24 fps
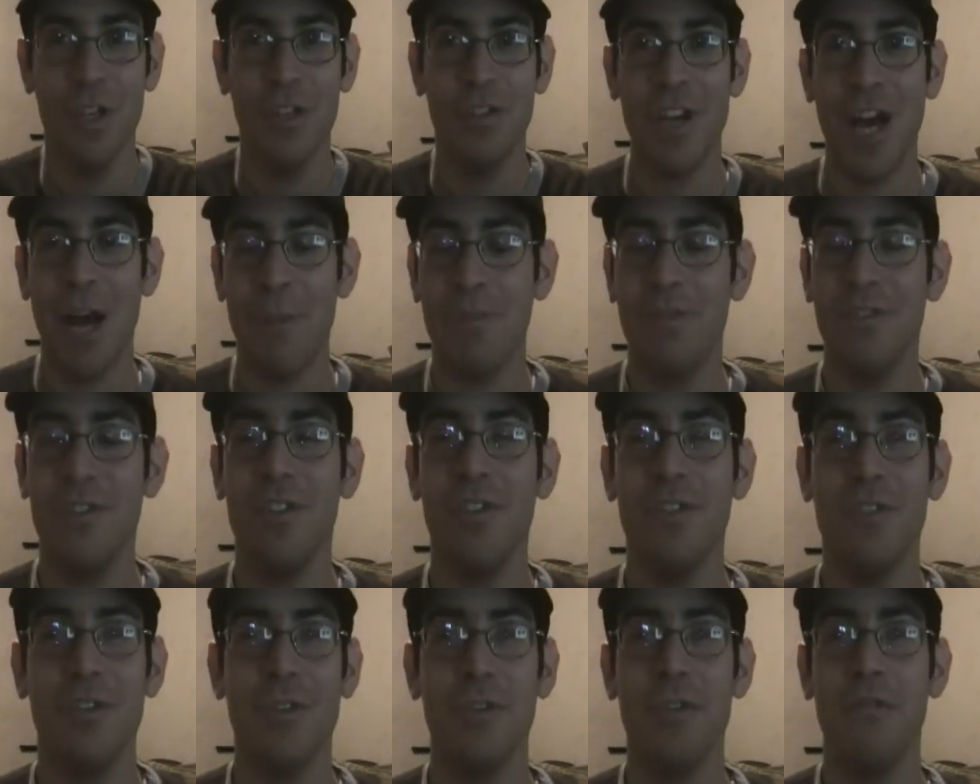
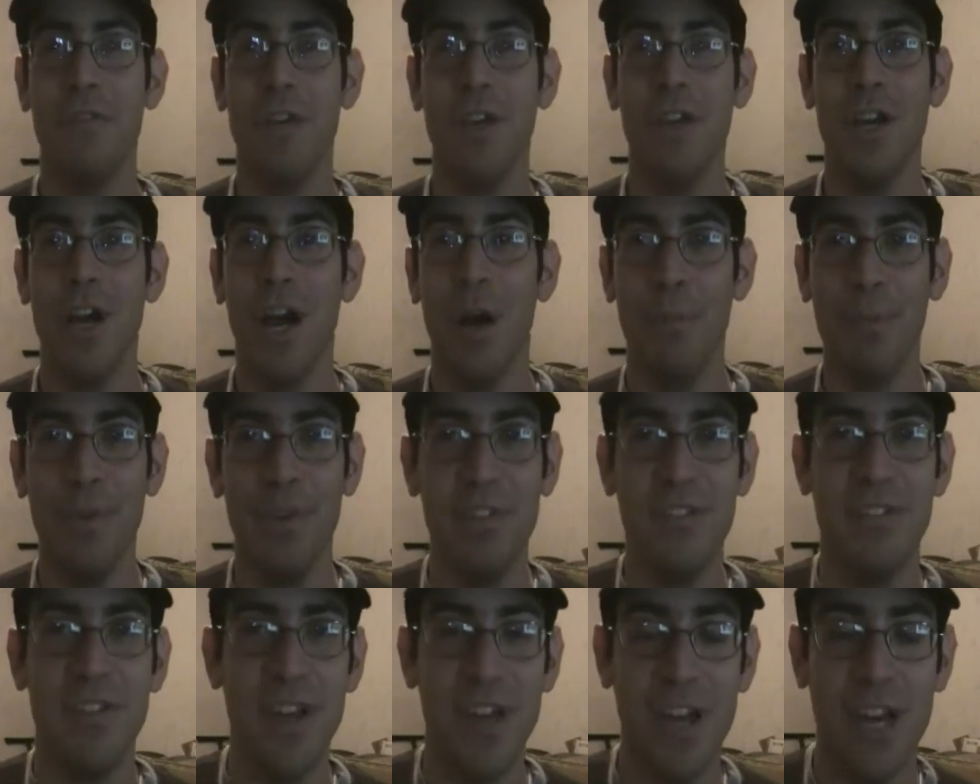topsy-turvy, up
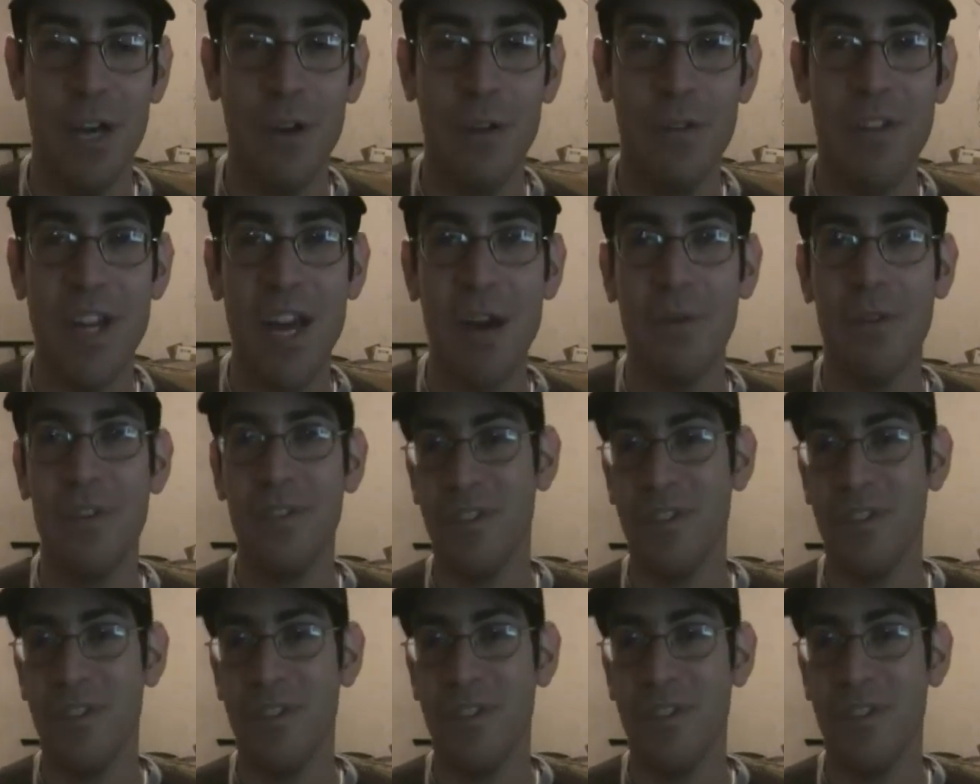is down, down